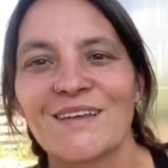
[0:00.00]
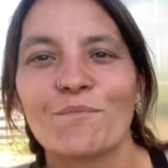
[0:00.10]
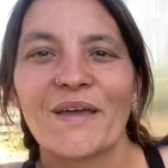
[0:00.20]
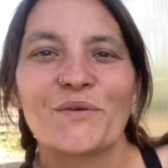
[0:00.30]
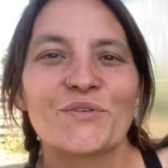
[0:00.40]

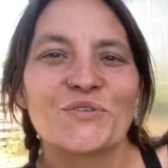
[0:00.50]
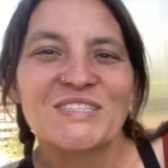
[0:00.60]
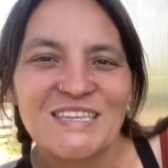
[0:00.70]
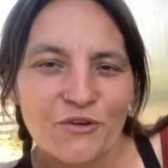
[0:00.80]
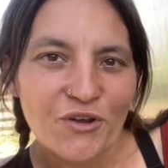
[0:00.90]
my own little
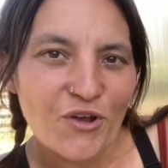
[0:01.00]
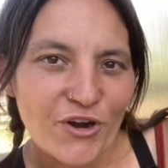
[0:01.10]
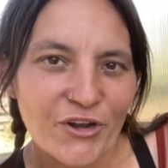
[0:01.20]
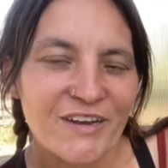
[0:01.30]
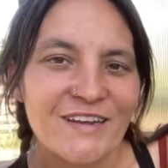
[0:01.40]
secret
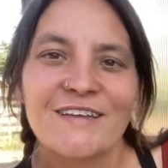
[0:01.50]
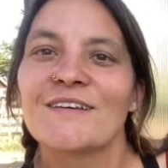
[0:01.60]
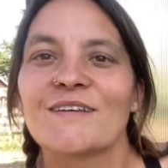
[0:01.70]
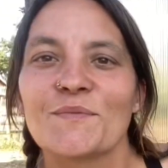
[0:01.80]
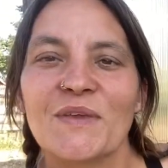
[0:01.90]
garden,
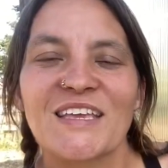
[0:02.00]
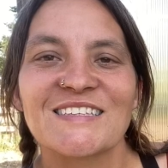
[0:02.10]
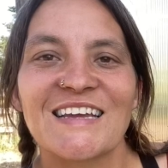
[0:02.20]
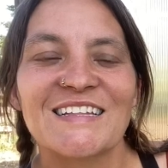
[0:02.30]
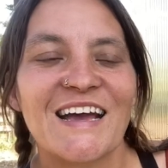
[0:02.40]
because
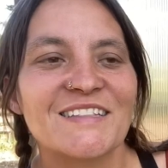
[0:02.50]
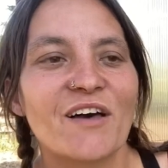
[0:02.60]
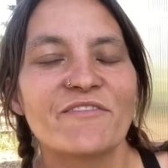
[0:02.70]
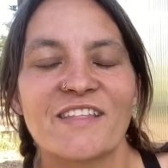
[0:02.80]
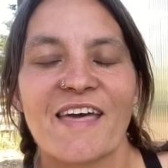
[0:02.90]
I
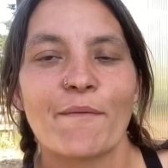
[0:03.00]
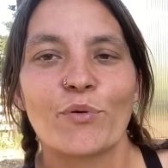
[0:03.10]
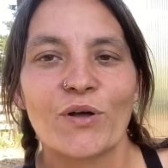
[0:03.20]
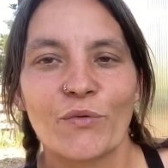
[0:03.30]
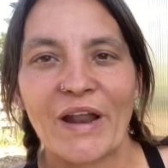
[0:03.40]
loved that
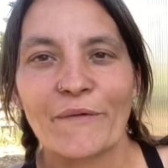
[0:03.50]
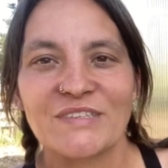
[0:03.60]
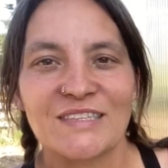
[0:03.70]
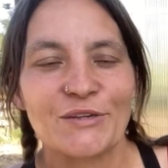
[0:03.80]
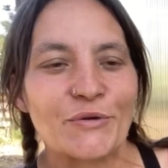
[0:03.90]
book when I
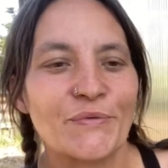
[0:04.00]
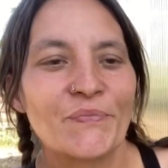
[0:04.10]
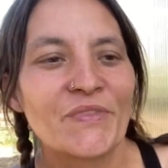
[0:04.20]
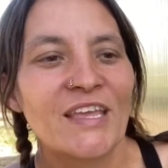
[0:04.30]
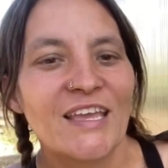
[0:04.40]
was little.
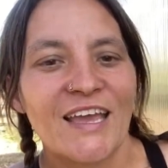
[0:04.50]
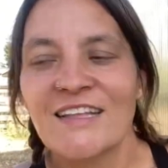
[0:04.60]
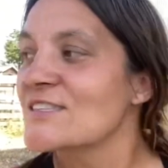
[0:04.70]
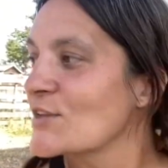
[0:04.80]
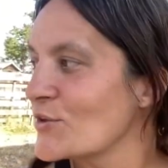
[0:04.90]

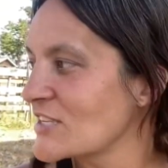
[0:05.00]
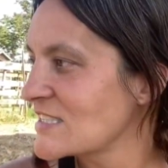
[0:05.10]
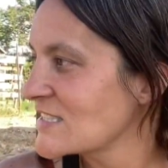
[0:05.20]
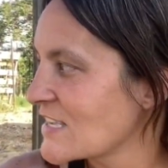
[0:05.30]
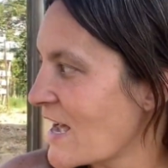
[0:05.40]
And so this
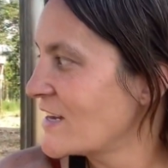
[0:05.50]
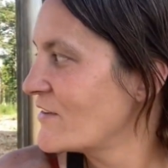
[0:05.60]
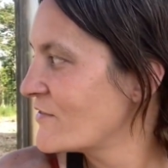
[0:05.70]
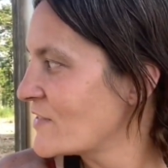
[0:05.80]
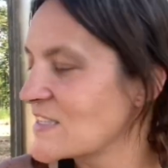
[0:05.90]
is kind
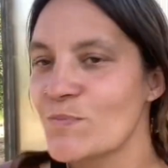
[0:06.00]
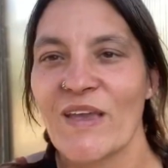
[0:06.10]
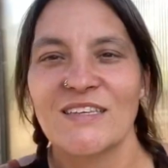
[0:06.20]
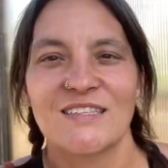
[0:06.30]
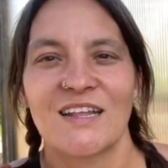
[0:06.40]
of the
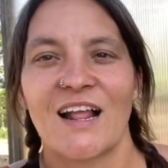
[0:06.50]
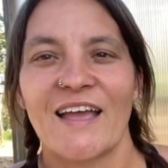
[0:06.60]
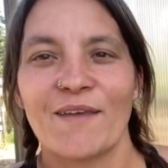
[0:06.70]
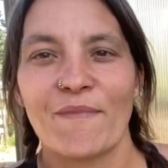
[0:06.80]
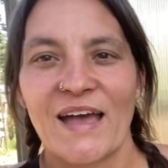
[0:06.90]
space that I
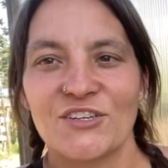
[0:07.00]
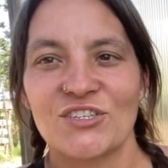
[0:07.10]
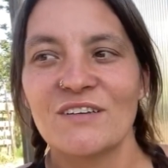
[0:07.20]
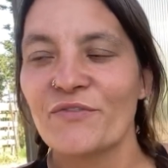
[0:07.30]
imagined